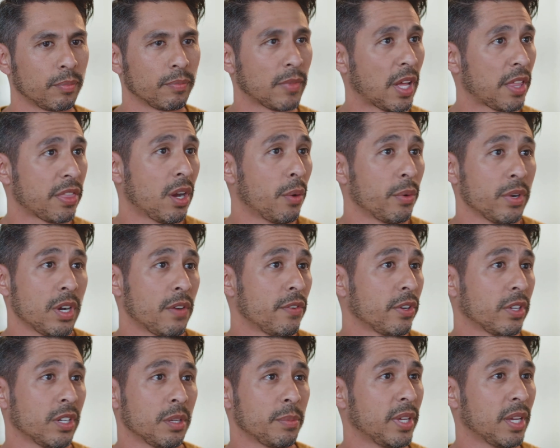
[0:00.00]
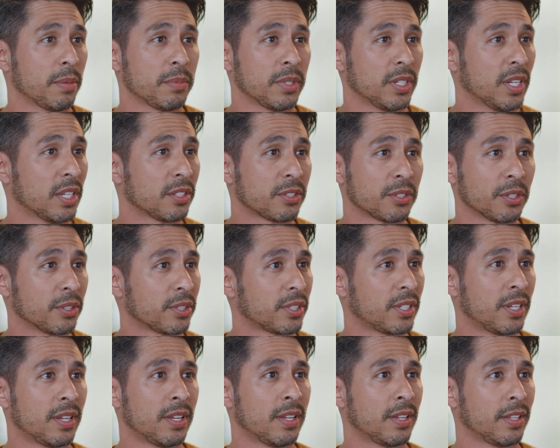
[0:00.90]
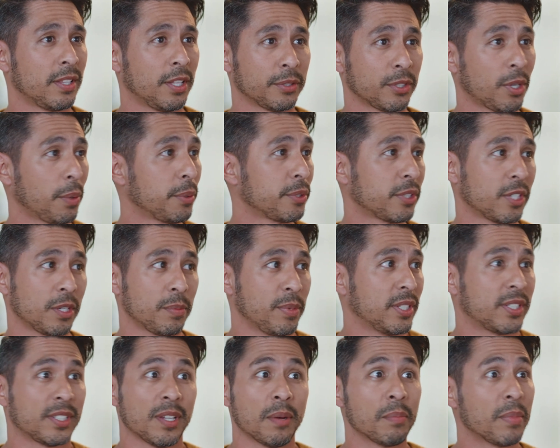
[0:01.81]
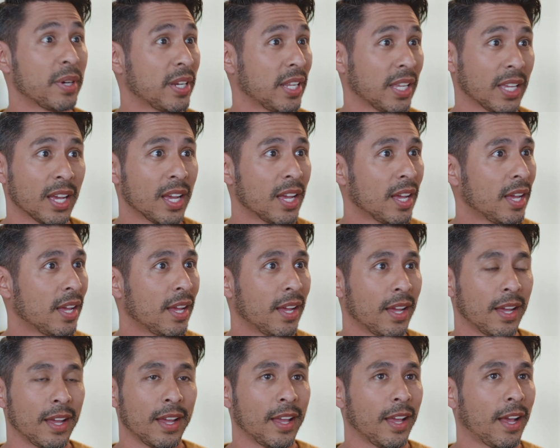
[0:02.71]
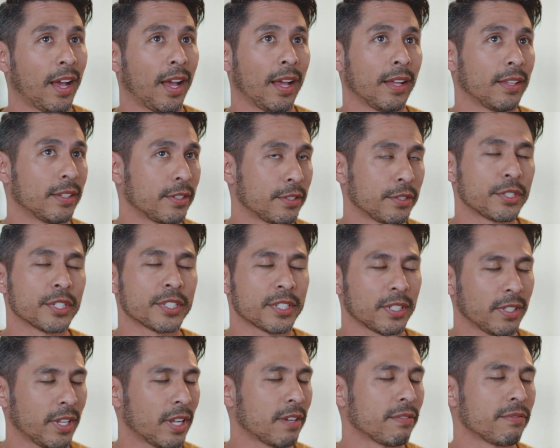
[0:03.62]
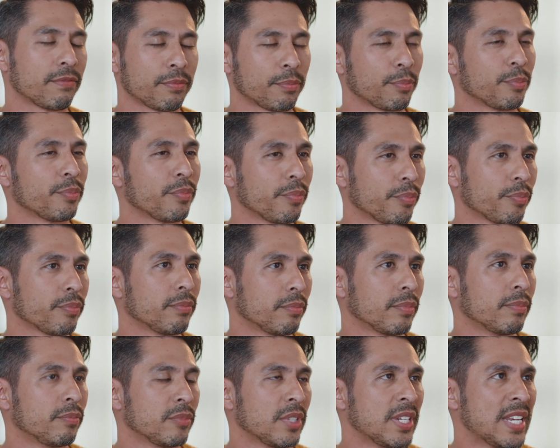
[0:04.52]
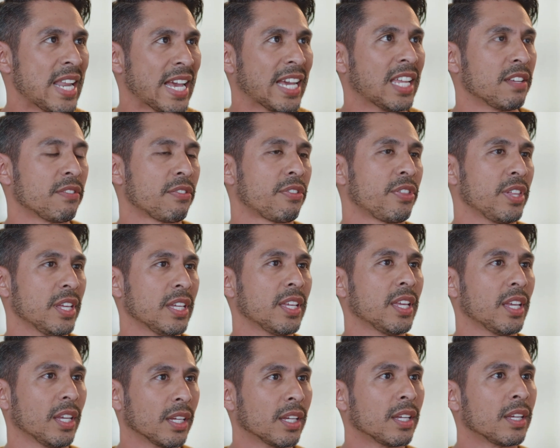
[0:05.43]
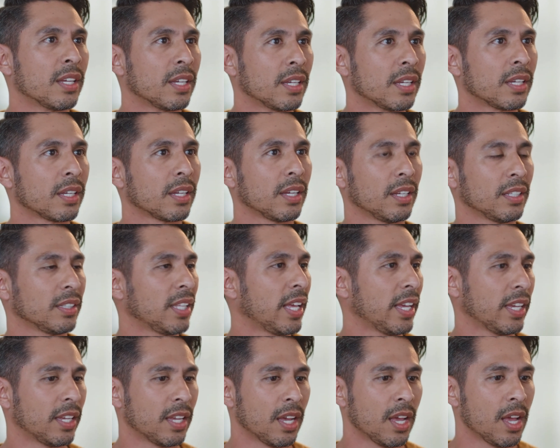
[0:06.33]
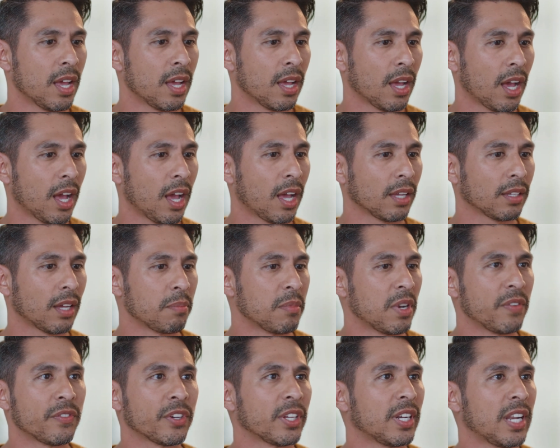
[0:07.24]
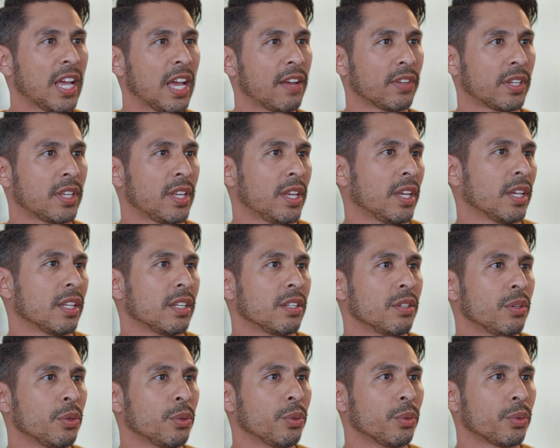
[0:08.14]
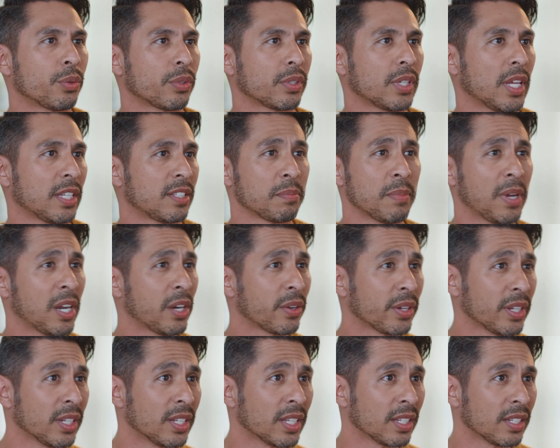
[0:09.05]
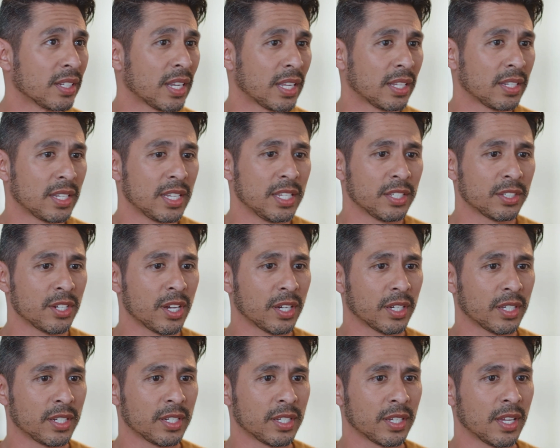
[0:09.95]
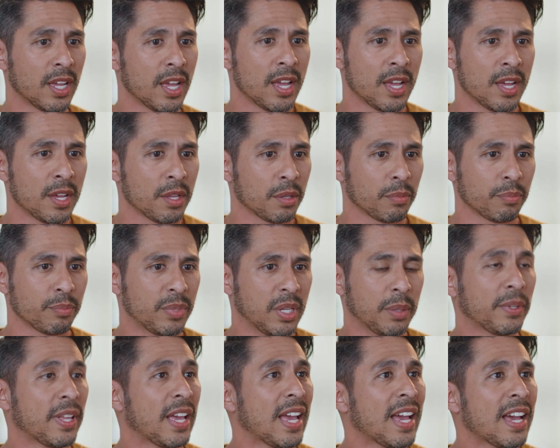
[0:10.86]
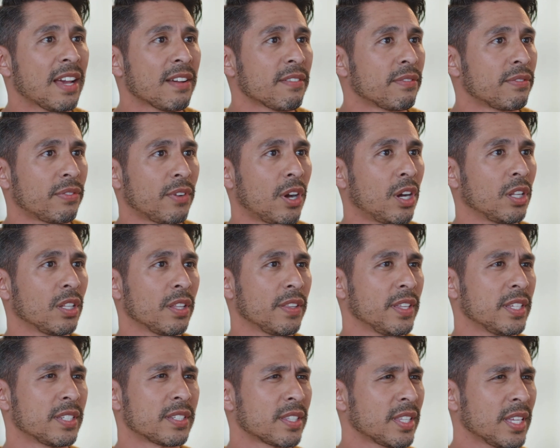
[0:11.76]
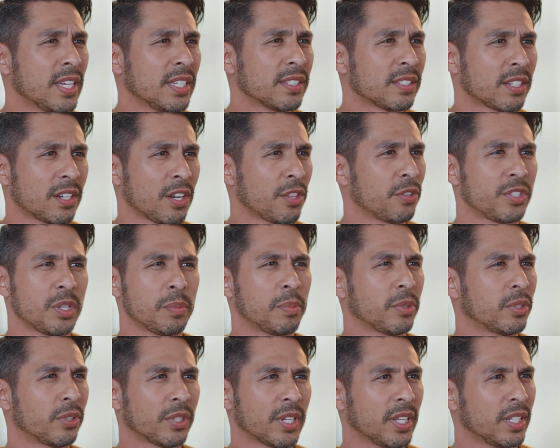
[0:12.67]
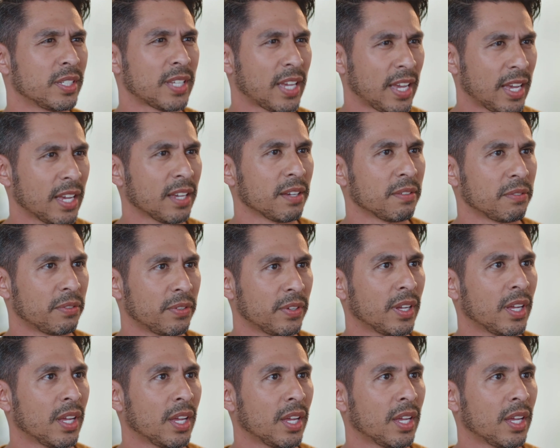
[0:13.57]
I thought we're never going to be empty nesters. There's always going to be somebody. Just a lot of negative thinking. Like, I'm never going to have a kid who gets married and he's not going to be able to have all of these things that other typical kids have.